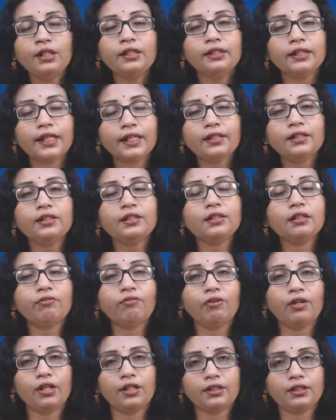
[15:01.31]
That is the
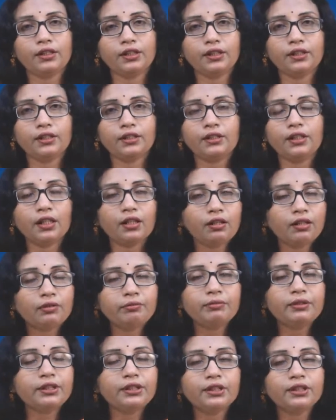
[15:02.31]
voluntary. The
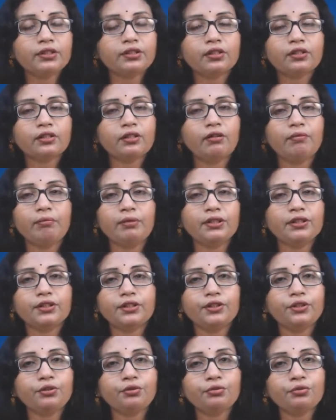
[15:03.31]
government is not
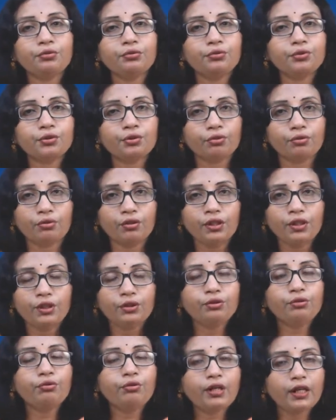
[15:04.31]
compulsory to do so,
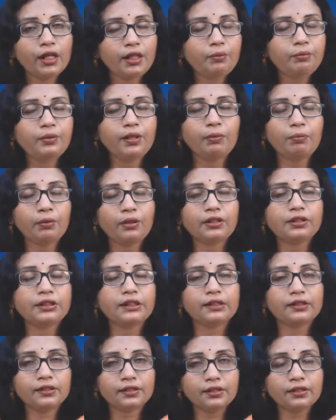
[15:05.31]
to help the
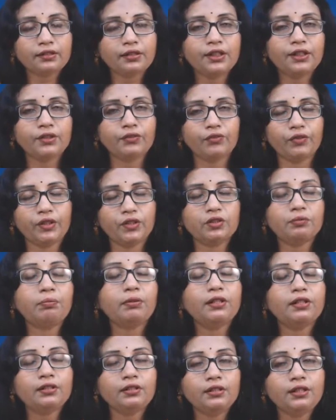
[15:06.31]
panchayats in these ways.
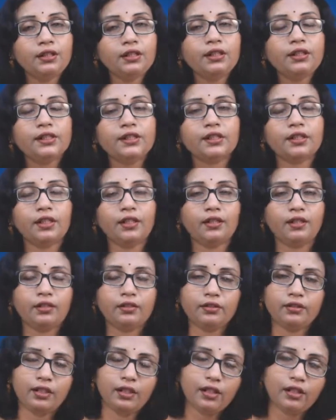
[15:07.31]
But these
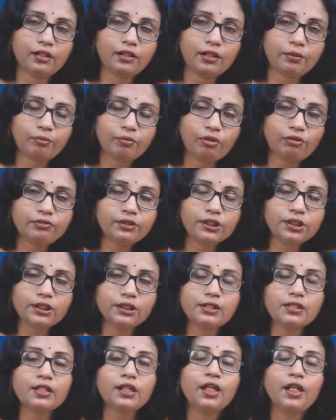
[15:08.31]
are the
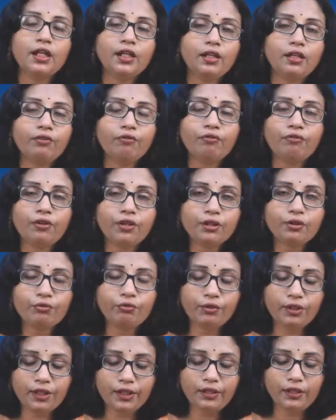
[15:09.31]
provisions in what
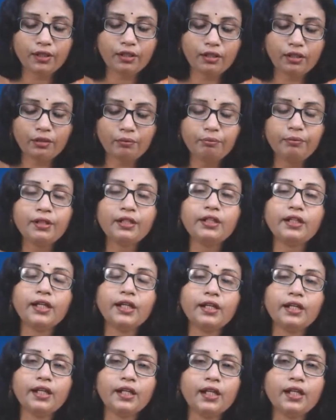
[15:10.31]
way the government
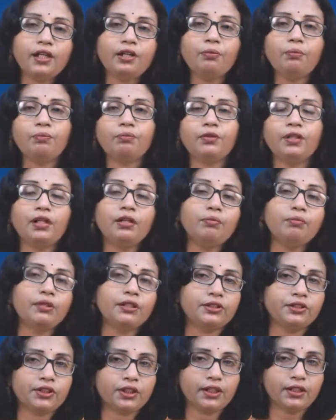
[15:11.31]
can help the
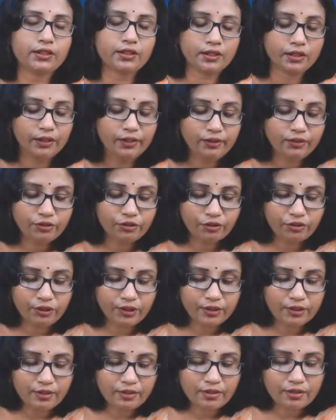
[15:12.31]
panchayats. So
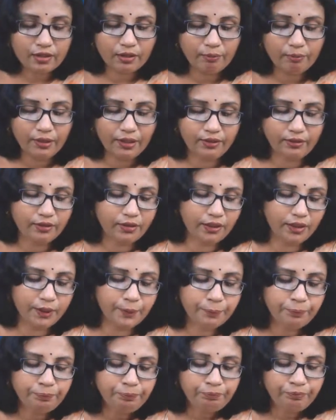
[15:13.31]
this is the main thing.
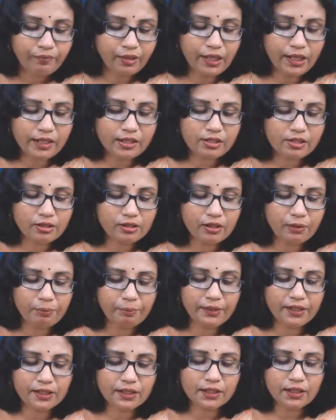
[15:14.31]
Next, the
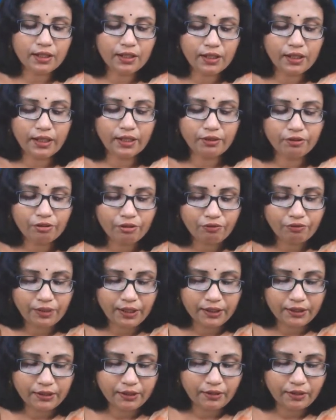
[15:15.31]
PESA Act of
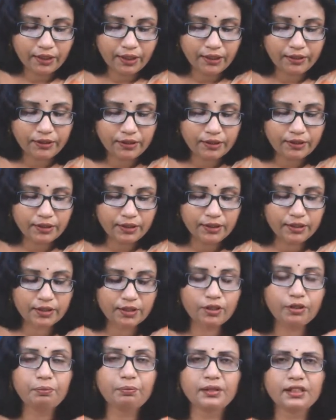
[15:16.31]
1996,
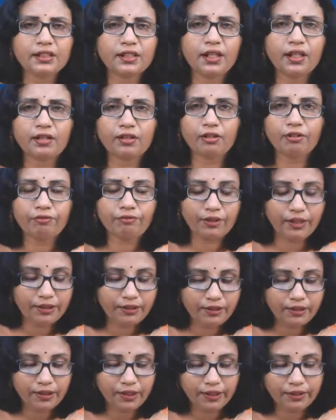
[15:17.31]
or PISA Act of
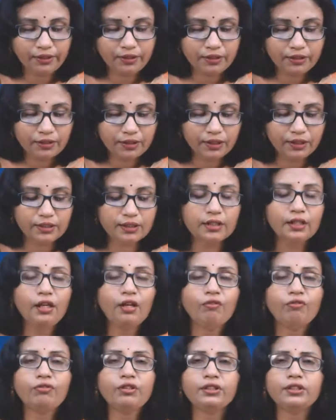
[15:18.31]
1996,
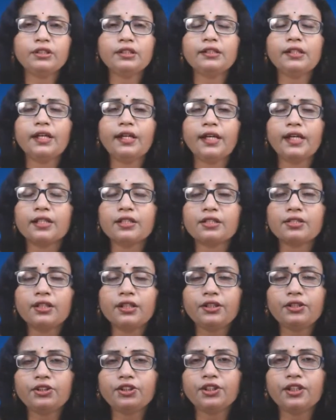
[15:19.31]
which is an
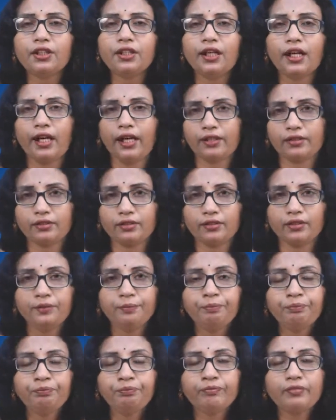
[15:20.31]
extension act.
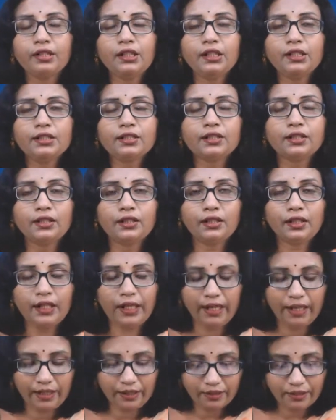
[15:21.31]
This
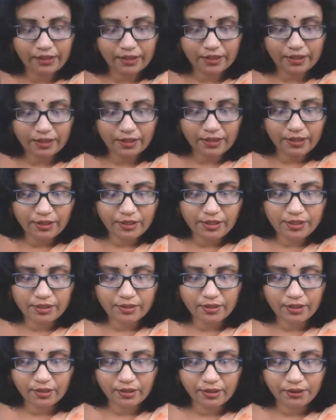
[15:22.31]
act extends
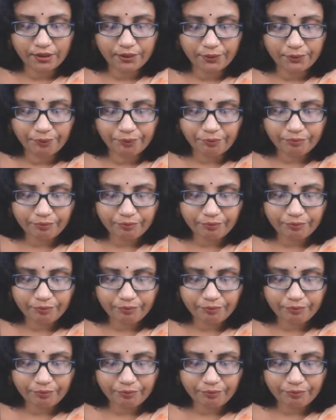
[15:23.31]
the